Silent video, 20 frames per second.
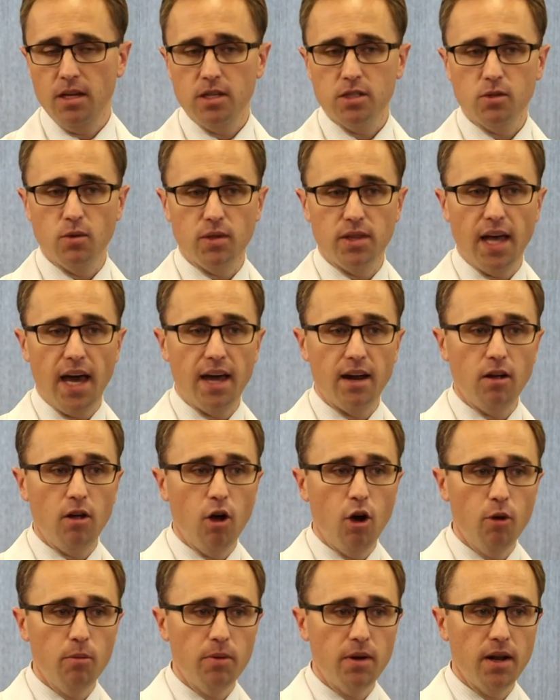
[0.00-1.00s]
So, with that, I'll
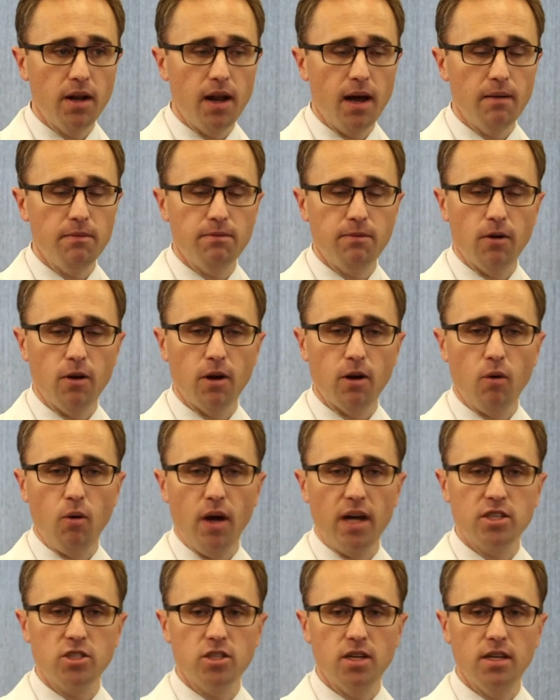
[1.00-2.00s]
open it up for
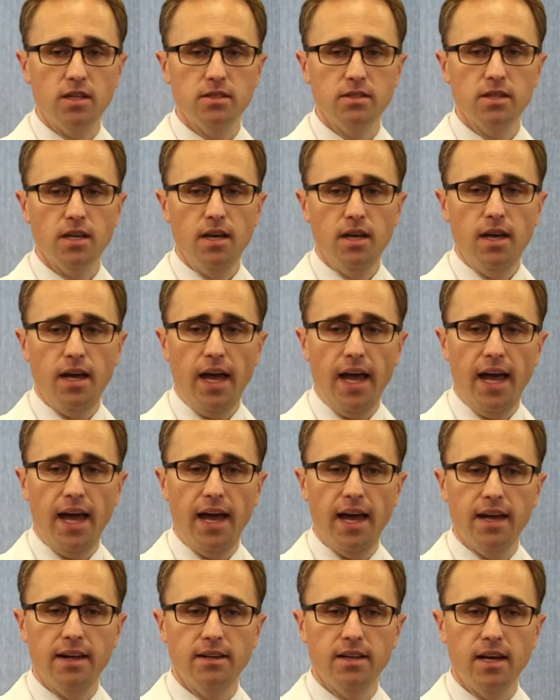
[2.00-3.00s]
questions.
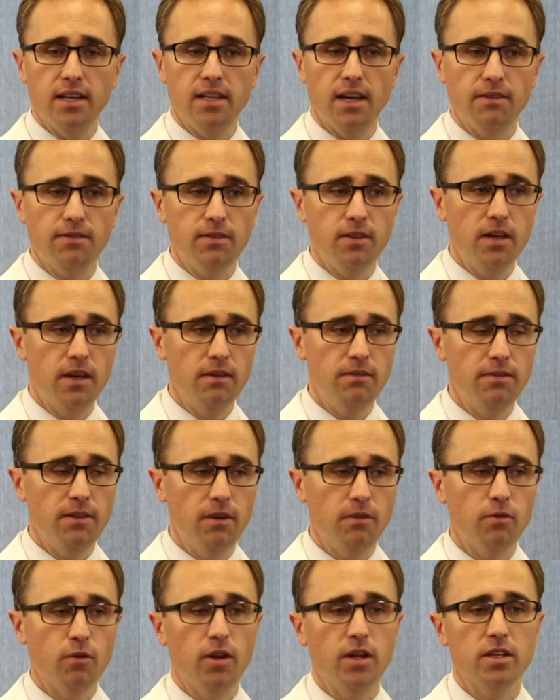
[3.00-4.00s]
And uh, definitely
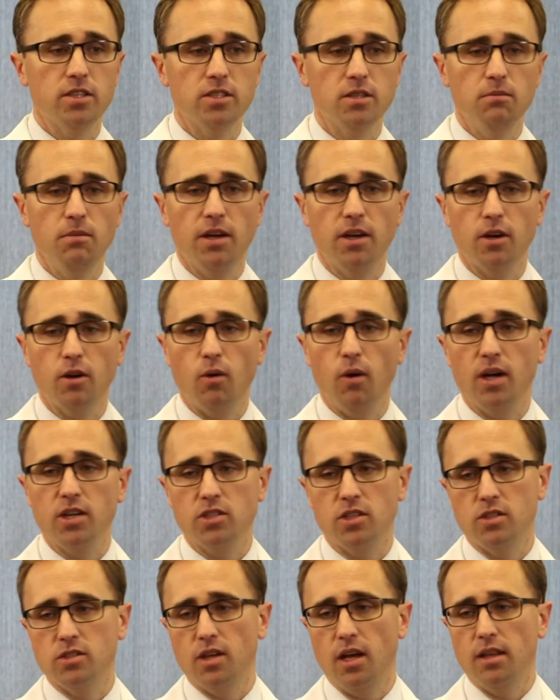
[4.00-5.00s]
feel free to submit your
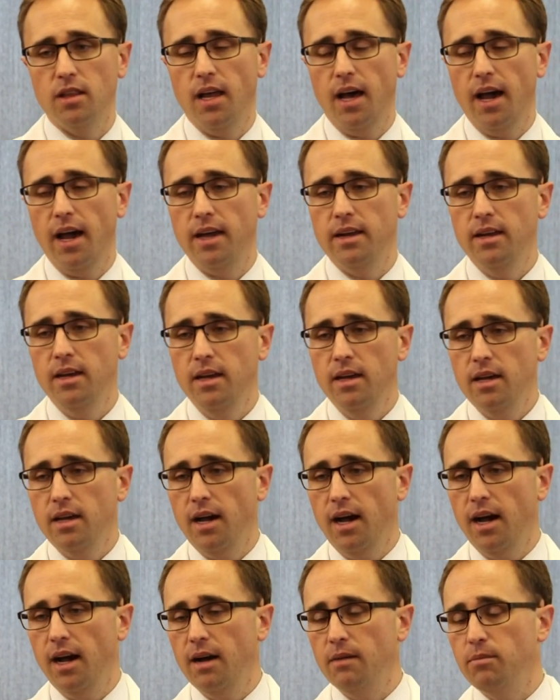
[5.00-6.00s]
questions online
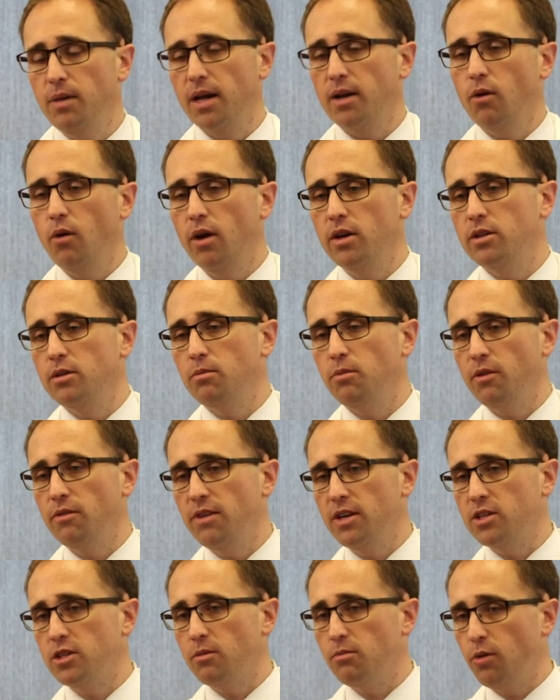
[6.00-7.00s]
uh, by going to
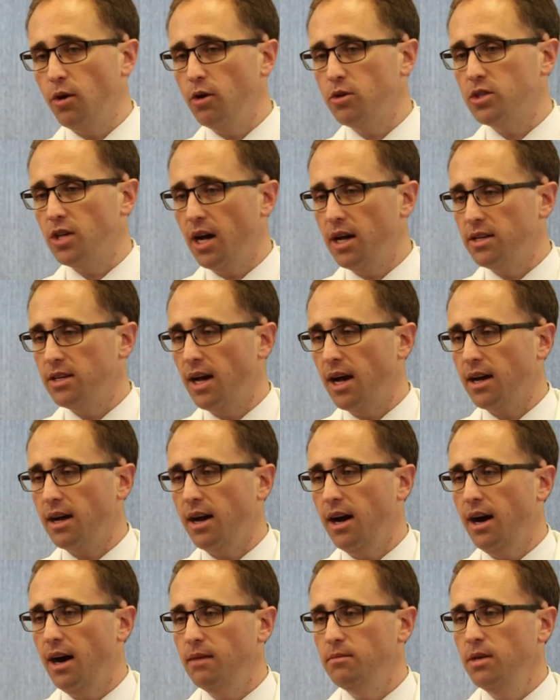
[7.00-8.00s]

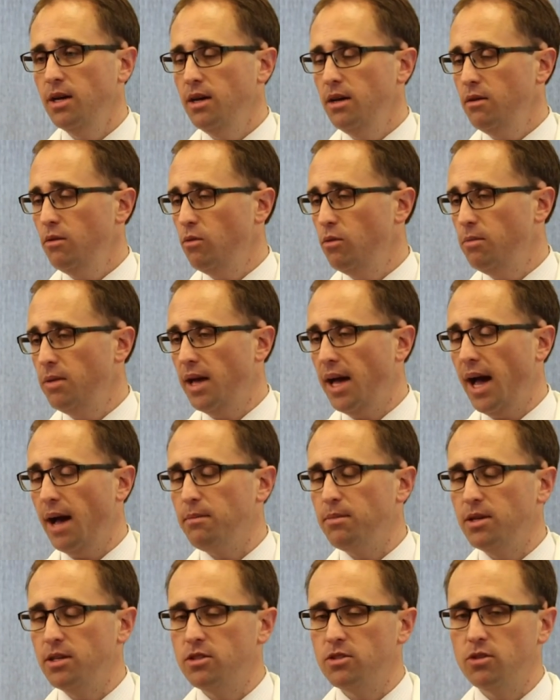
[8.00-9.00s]
provisionproton.com We'd be
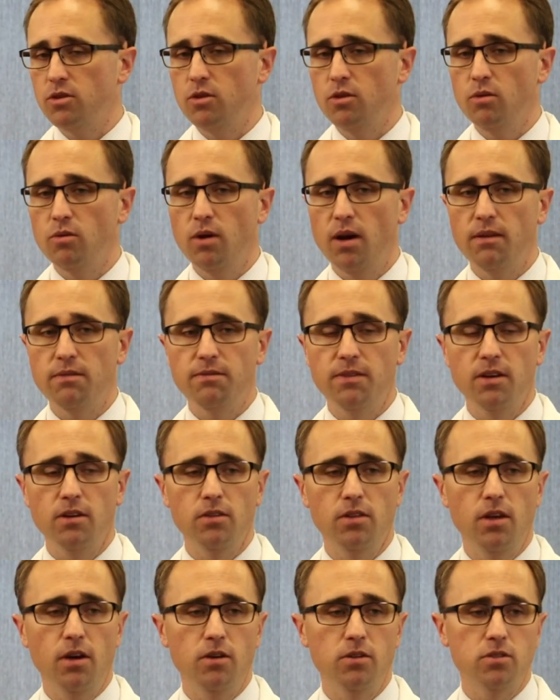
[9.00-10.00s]
happy to uh,
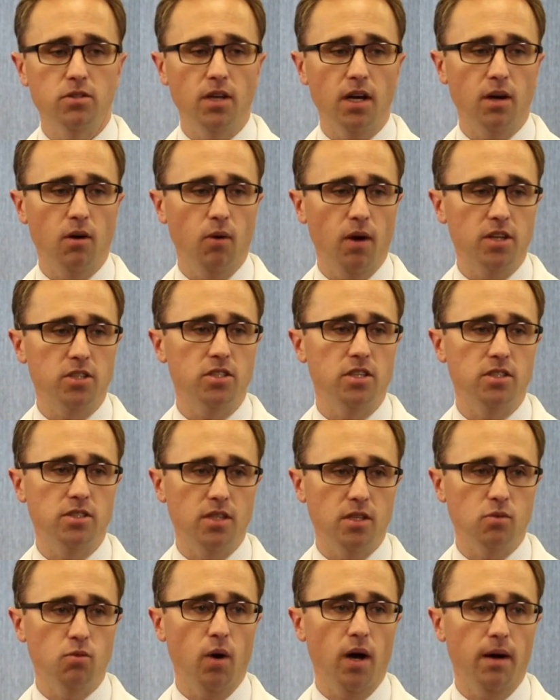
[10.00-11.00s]
field those uh, questions
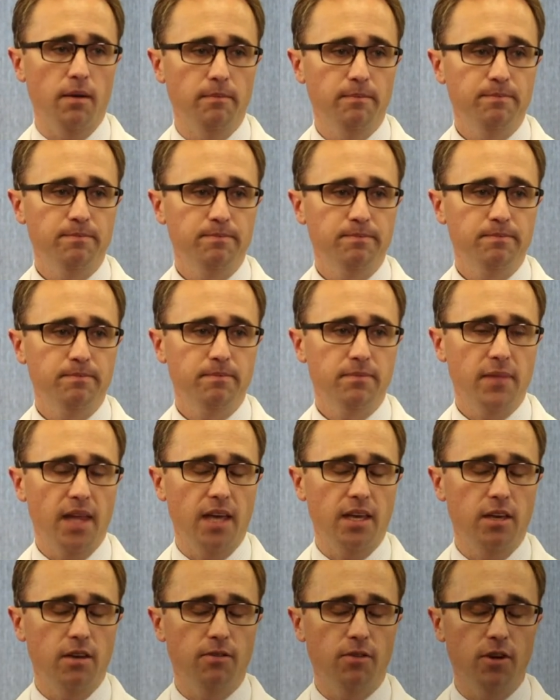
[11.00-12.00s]
as well.
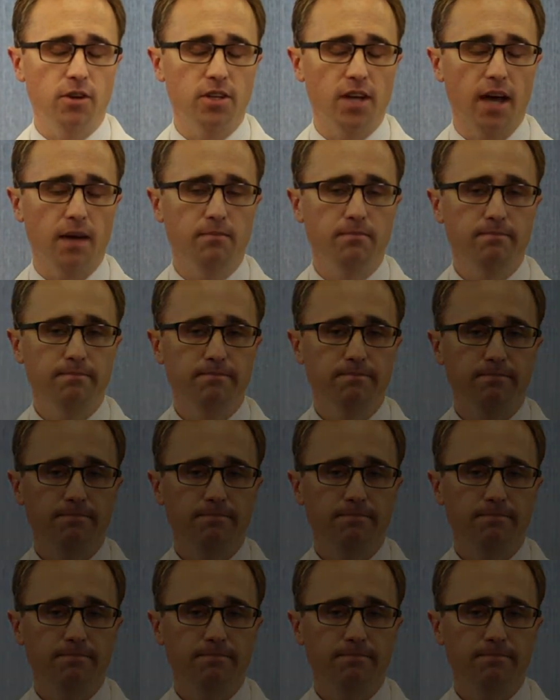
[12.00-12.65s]
Thank you for your time.